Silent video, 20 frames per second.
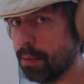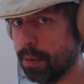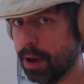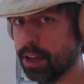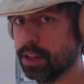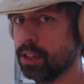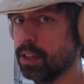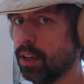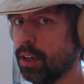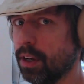
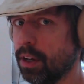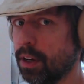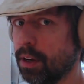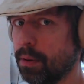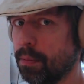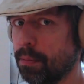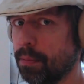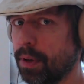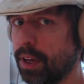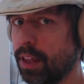as
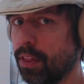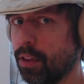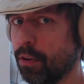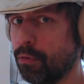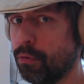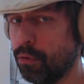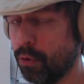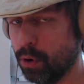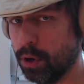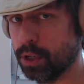in the
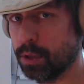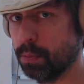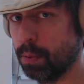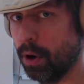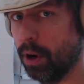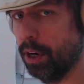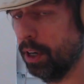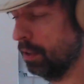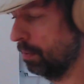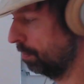first
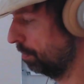part.